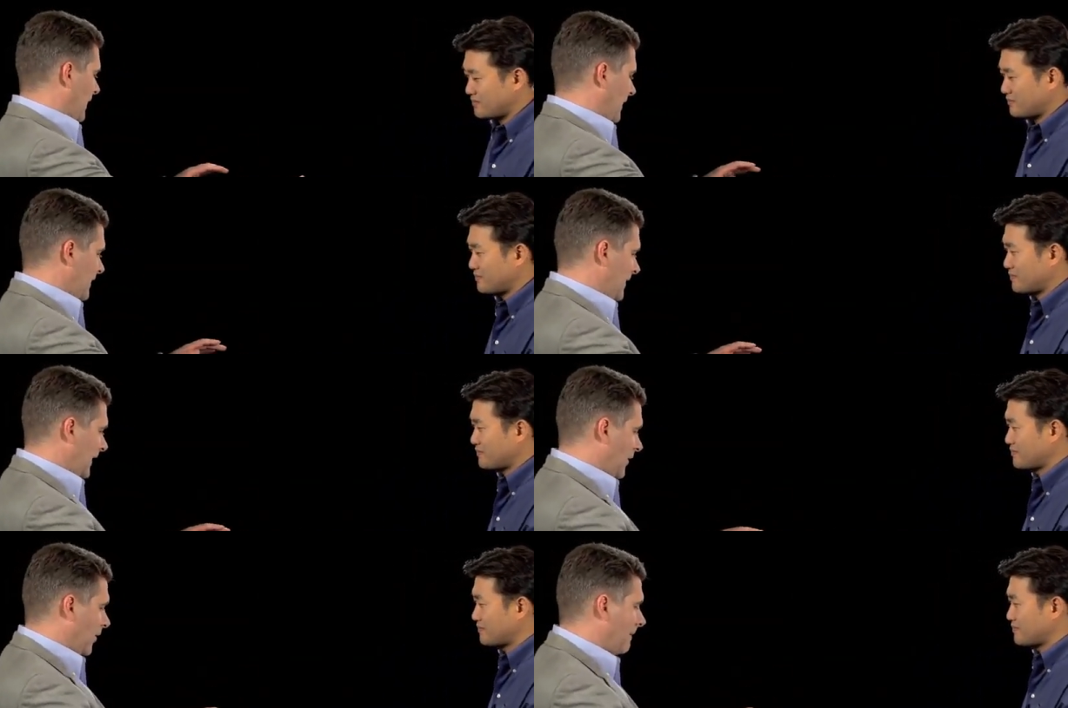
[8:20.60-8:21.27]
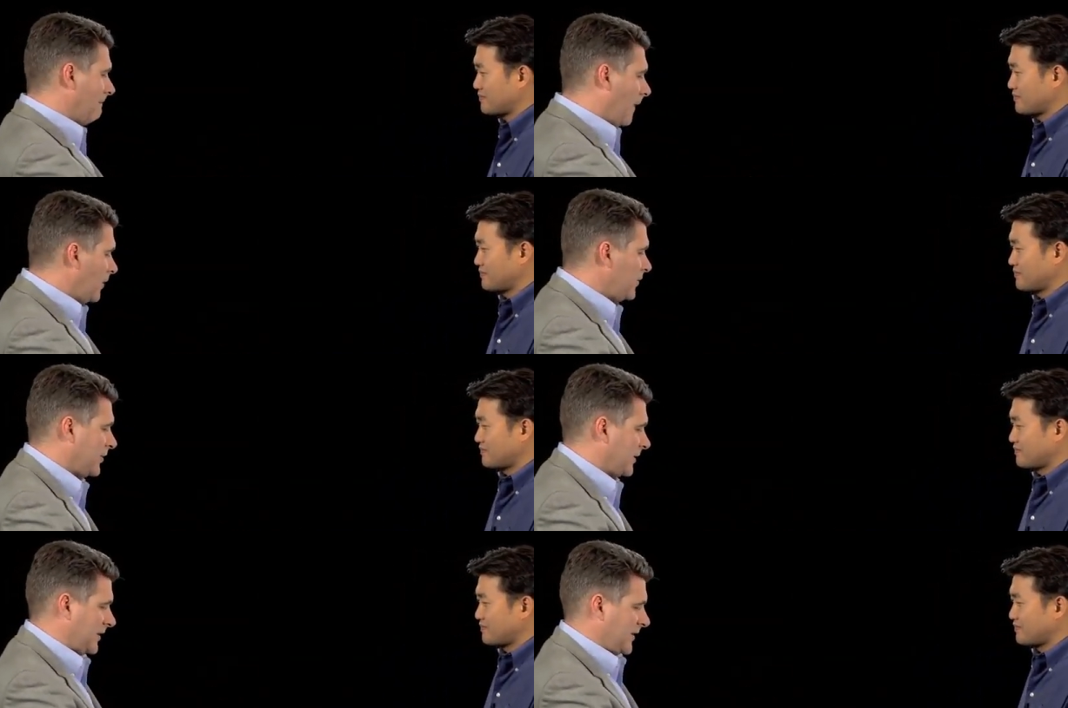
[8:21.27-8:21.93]
Speaker 1: this thing called a
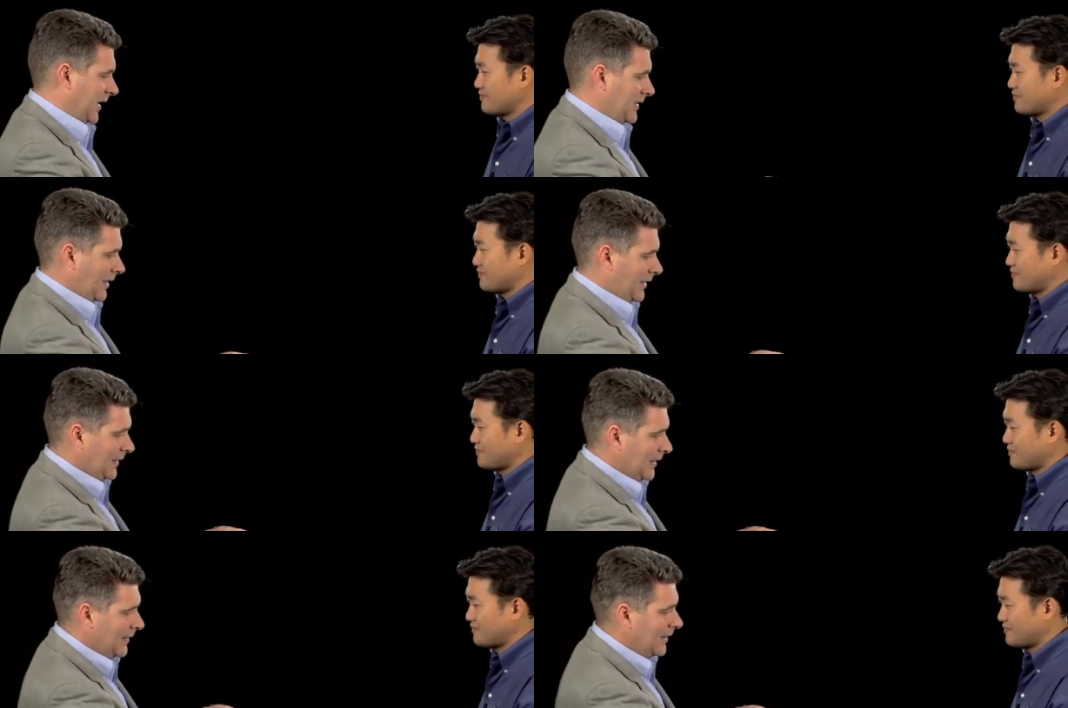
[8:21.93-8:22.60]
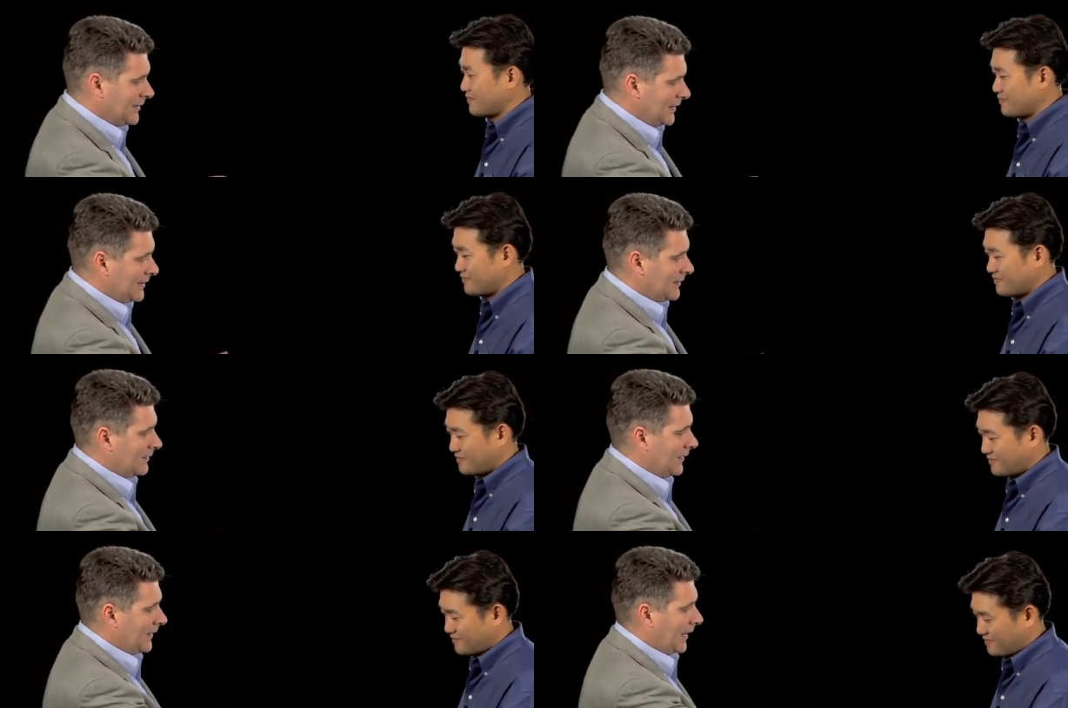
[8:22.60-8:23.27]
motion sensor. Is
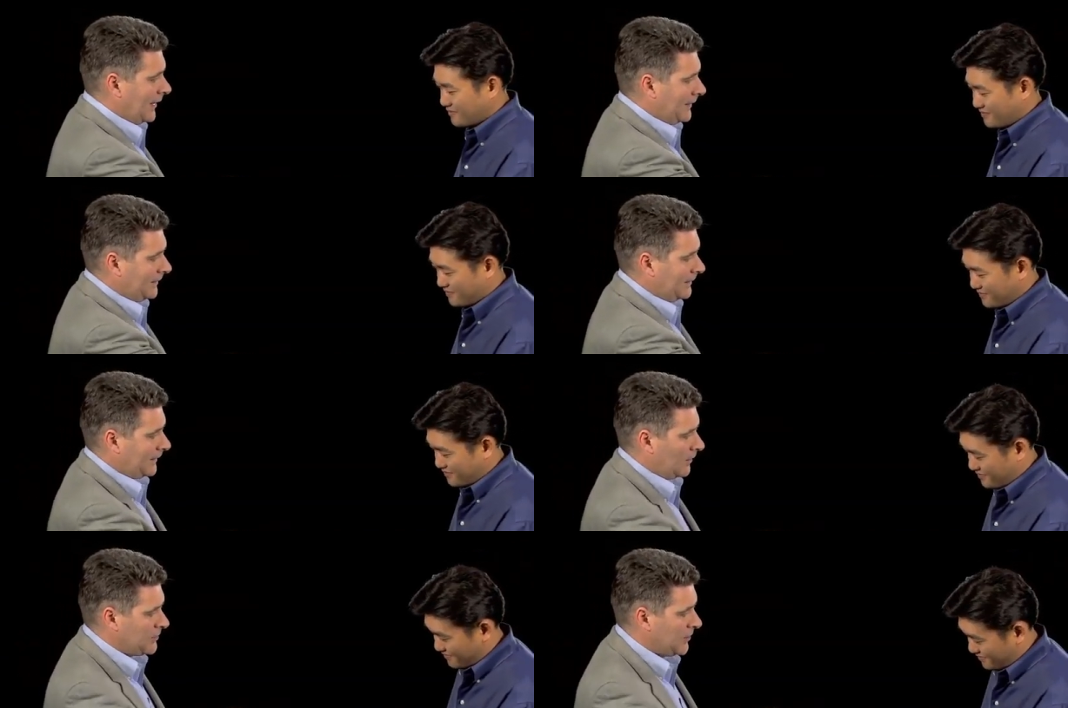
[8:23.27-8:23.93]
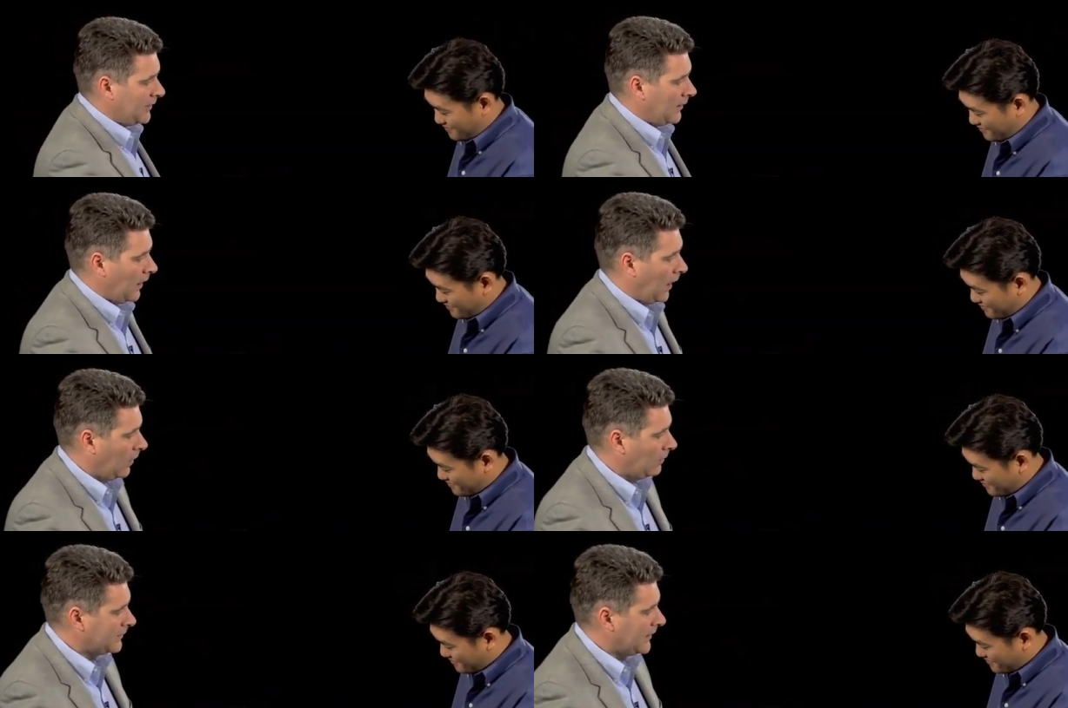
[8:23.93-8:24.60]
this those two little
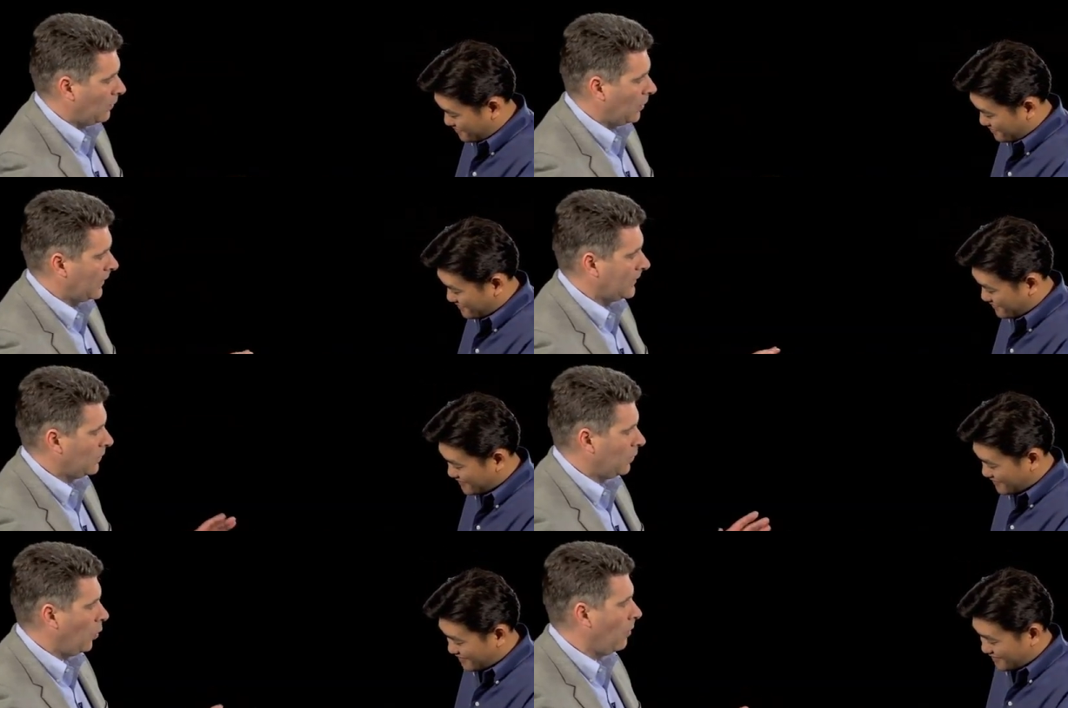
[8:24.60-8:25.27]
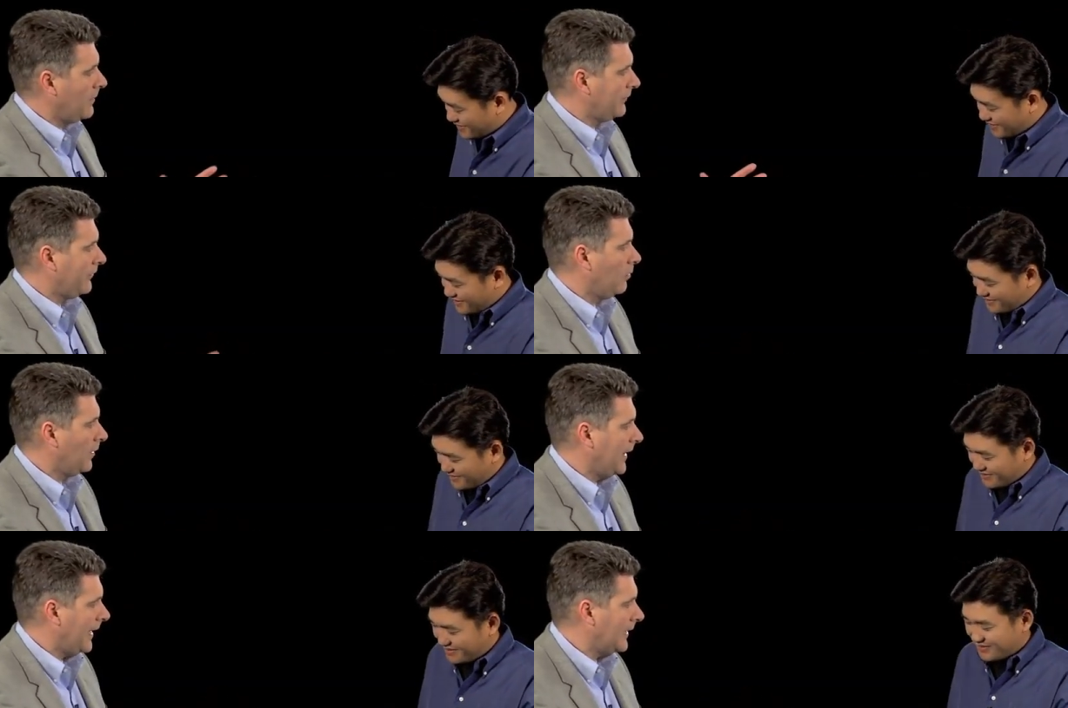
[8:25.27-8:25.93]
holes there? What, walk me through
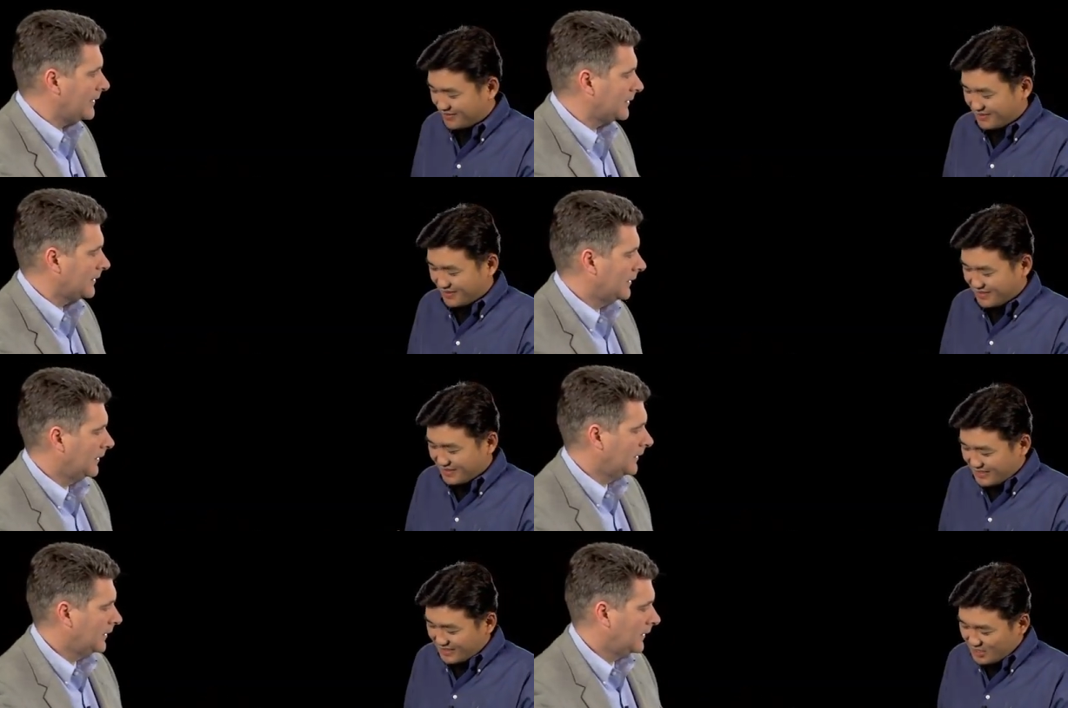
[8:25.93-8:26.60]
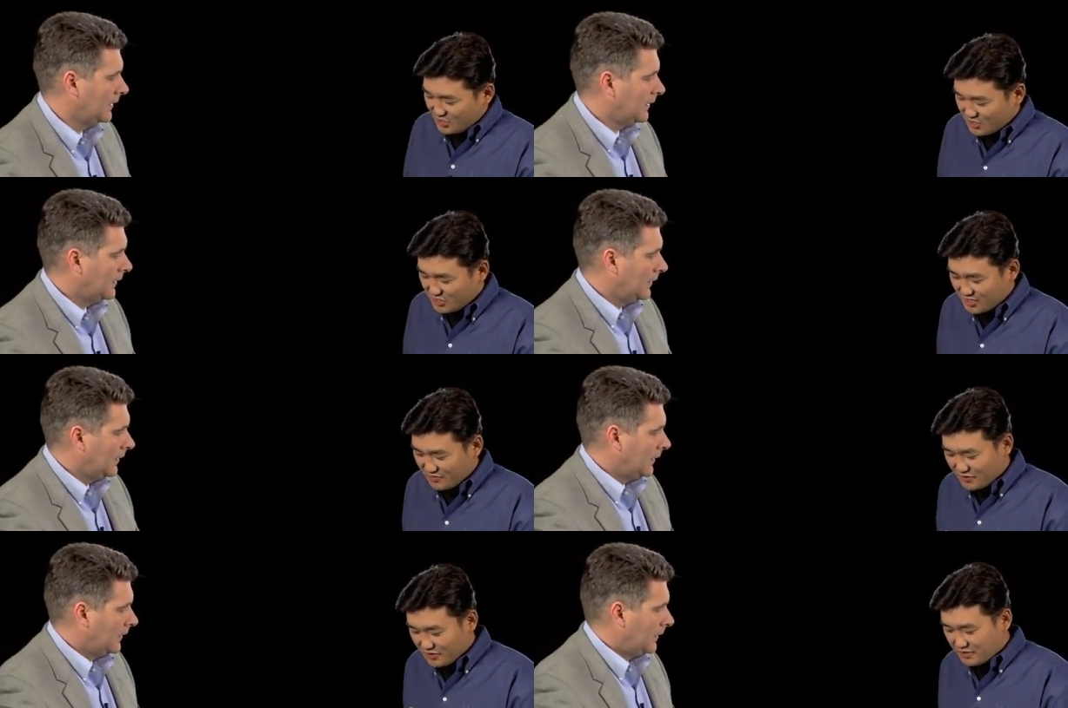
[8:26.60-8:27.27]
what that is.
Speaker 2: Yeah, this is
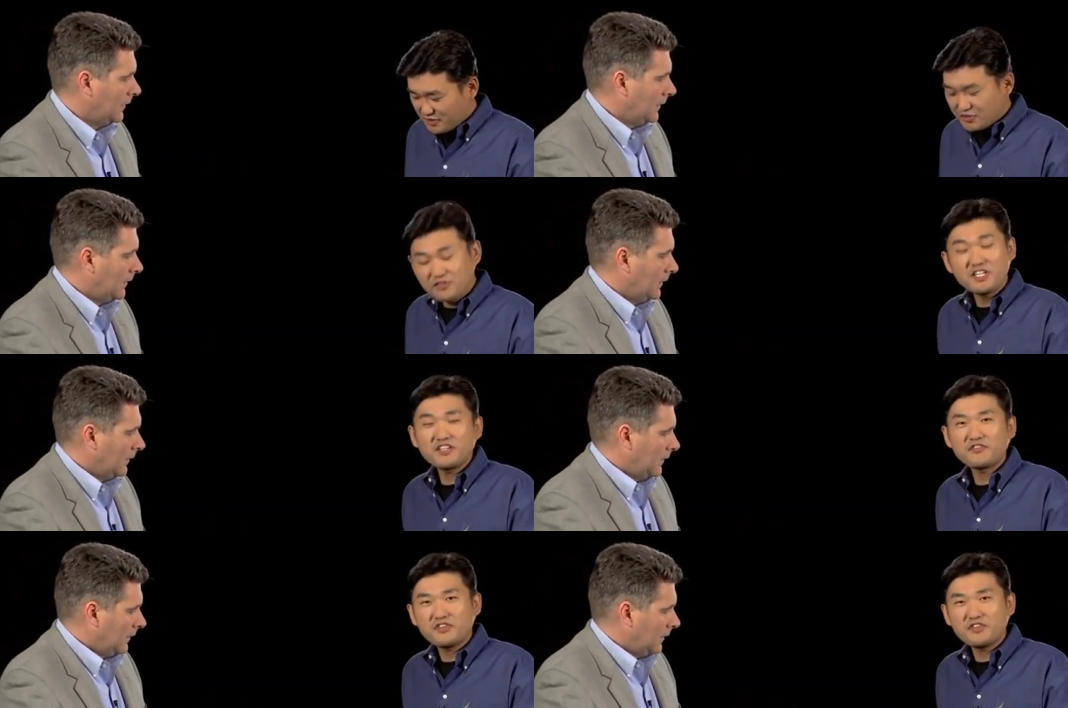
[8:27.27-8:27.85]
the very unique